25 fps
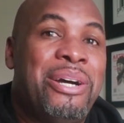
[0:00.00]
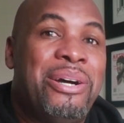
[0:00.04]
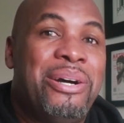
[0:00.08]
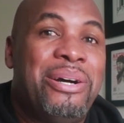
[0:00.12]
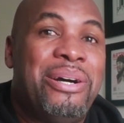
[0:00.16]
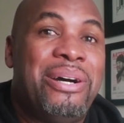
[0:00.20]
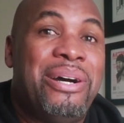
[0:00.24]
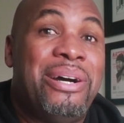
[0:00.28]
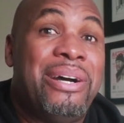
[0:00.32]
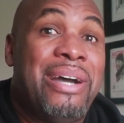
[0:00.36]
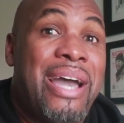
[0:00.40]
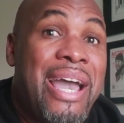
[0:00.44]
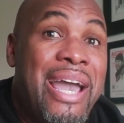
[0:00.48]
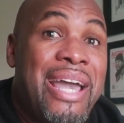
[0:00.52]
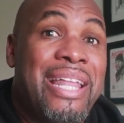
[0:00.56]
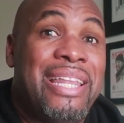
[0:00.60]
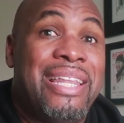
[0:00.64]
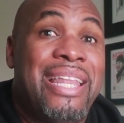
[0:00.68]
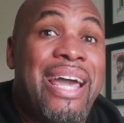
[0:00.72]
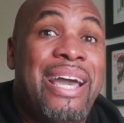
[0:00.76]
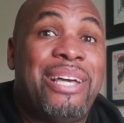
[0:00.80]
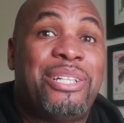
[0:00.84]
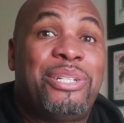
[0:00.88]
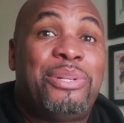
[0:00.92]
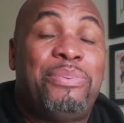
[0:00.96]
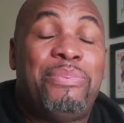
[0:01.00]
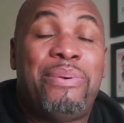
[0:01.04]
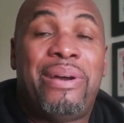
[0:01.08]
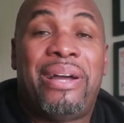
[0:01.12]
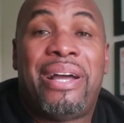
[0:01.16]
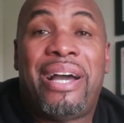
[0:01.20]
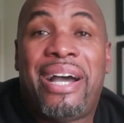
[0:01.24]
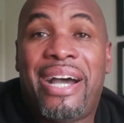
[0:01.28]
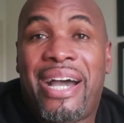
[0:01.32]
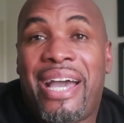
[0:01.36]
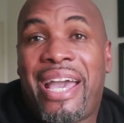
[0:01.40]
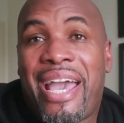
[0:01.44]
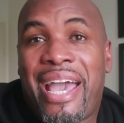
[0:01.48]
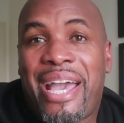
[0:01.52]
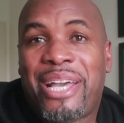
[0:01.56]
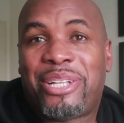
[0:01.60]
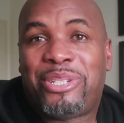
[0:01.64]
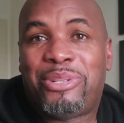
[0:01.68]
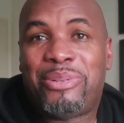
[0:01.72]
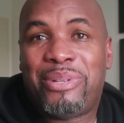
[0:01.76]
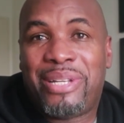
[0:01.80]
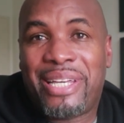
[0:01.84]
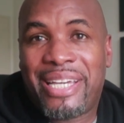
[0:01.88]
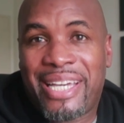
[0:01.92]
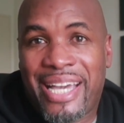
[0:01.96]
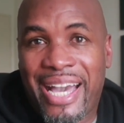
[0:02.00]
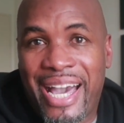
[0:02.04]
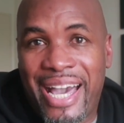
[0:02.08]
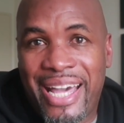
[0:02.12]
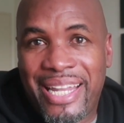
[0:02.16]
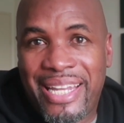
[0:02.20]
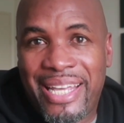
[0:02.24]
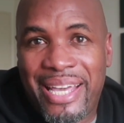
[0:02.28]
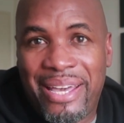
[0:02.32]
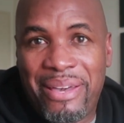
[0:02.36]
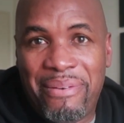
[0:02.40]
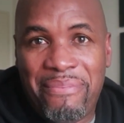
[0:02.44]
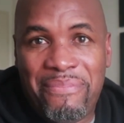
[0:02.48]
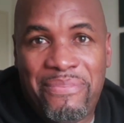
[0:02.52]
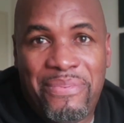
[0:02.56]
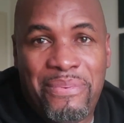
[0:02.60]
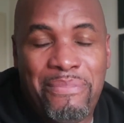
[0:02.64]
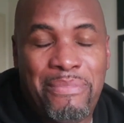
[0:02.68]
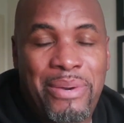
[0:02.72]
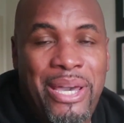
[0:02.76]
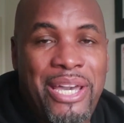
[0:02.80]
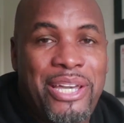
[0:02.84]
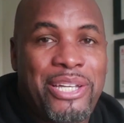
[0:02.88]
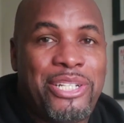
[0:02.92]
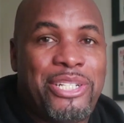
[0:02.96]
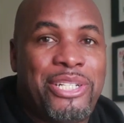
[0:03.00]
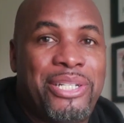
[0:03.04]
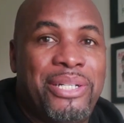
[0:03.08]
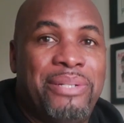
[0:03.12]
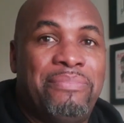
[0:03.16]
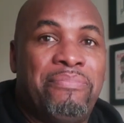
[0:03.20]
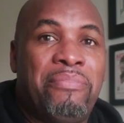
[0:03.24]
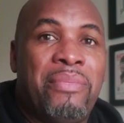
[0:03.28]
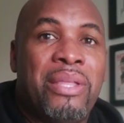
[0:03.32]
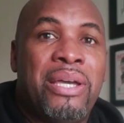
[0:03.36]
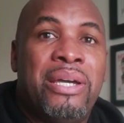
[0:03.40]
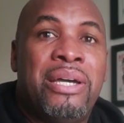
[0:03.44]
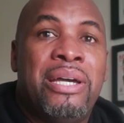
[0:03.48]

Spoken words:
And that's where I actually got the information.